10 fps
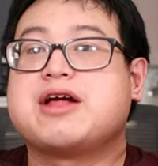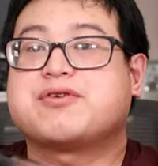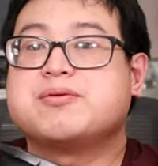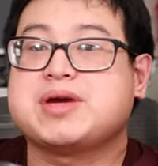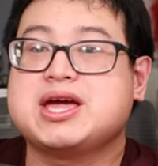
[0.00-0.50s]
And
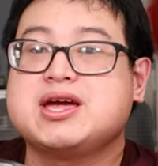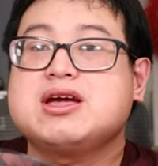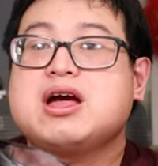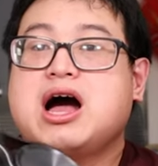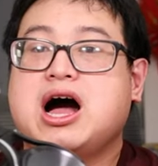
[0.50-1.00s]
for
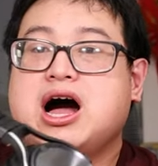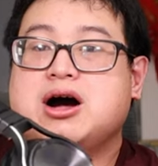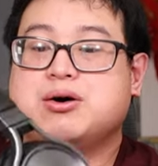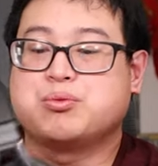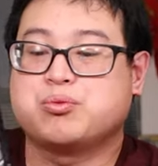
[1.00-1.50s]
me,
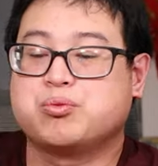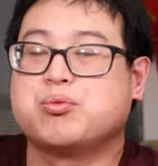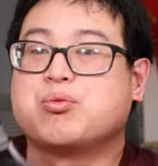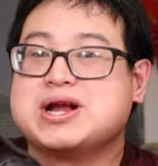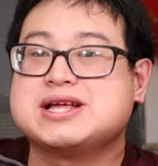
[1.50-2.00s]

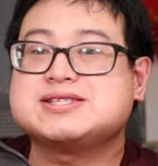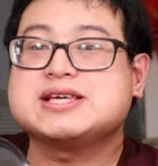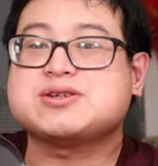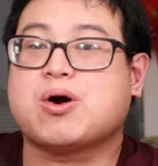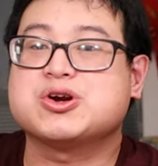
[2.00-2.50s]
when it
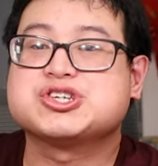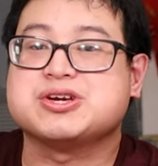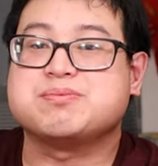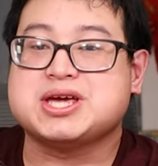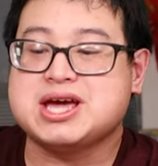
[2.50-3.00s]
says
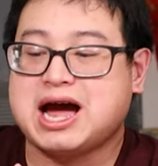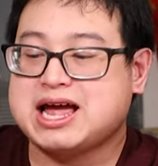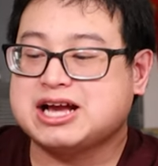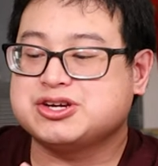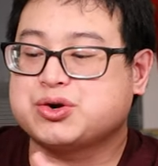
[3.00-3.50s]
RGB, I
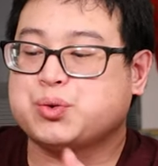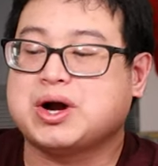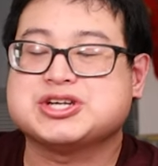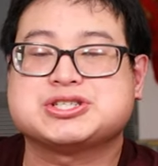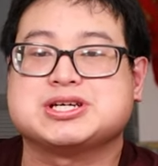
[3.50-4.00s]
actually
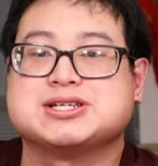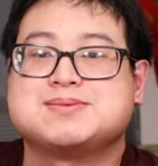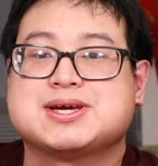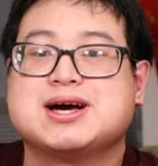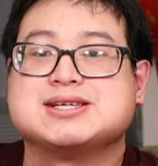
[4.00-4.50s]

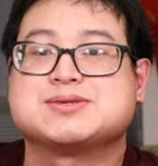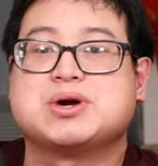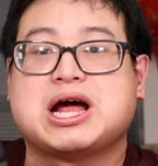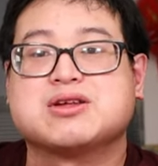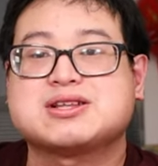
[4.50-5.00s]
questioned, because
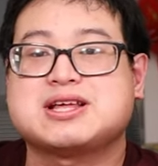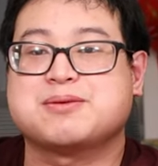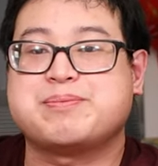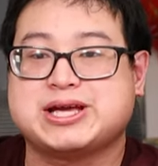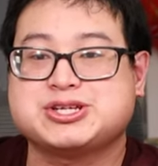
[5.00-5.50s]
when I looked at
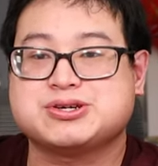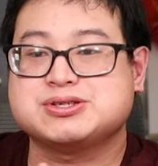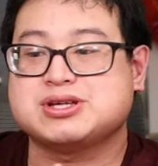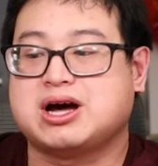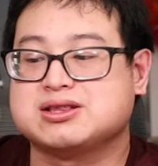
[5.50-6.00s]
the
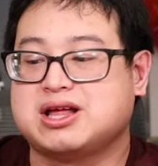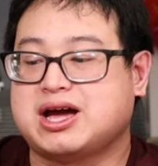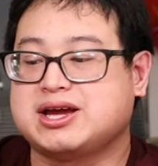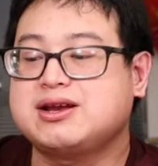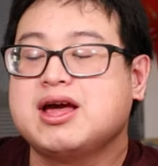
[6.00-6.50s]
pictures
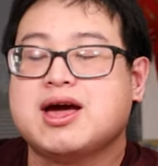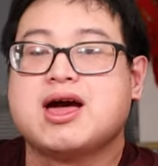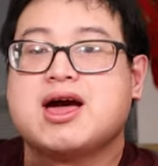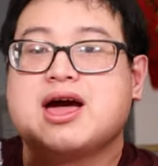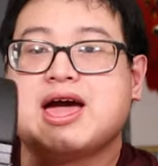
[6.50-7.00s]
online,
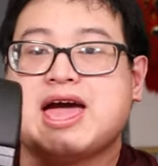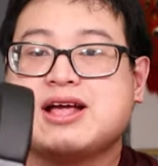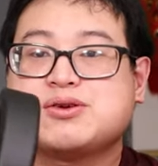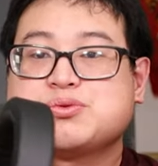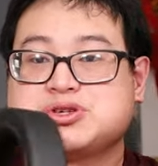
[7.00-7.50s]

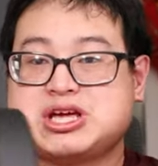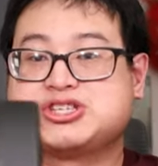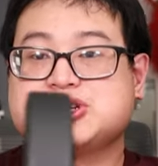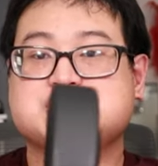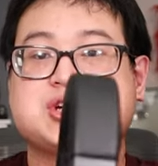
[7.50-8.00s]

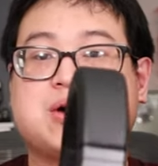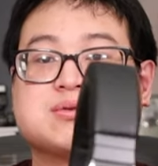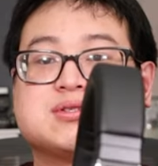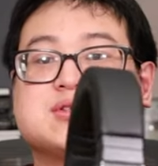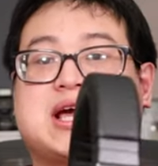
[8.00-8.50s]
it just
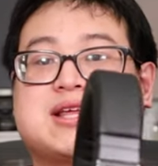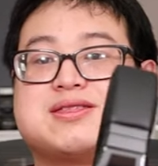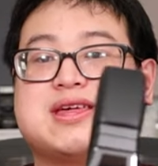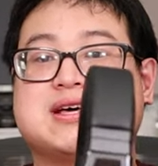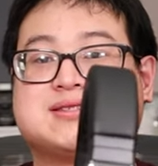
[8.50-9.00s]
shows
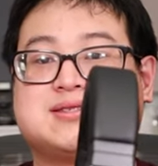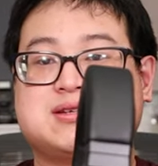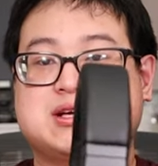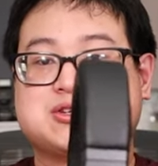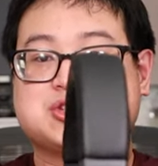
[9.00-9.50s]
like
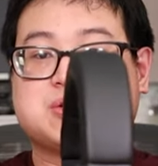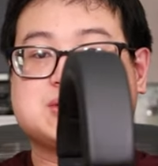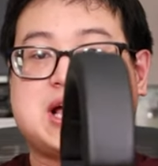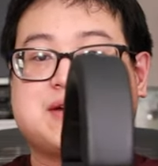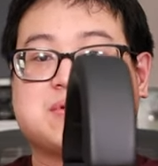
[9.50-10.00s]
this. It just
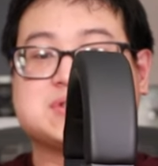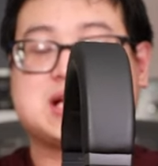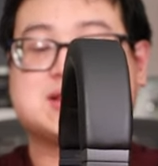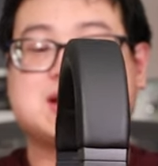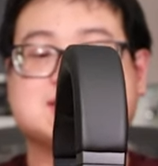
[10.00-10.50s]
shows the headphones
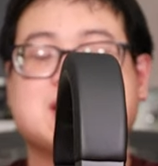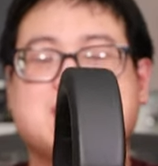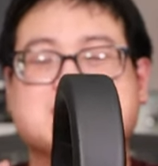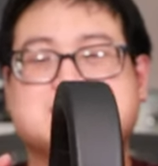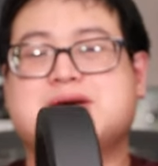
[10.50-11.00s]
like this.
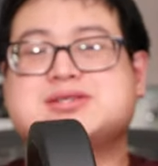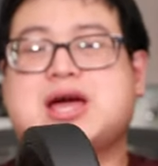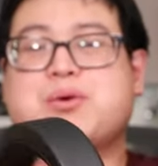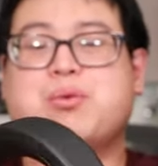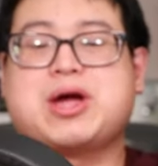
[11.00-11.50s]
So I was
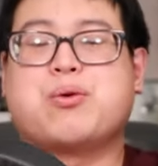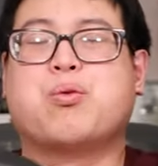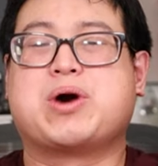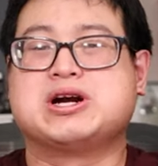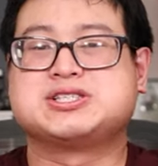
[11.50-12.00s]
like, wait,
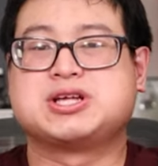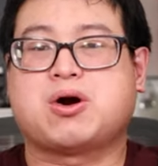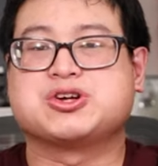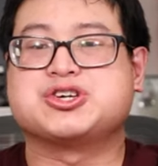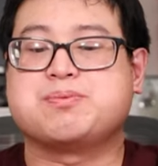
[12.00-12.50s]
where's the
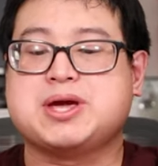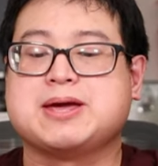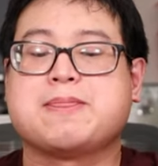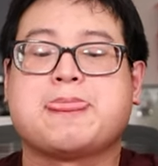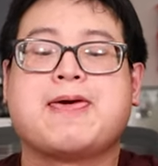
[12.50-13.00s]
RGB?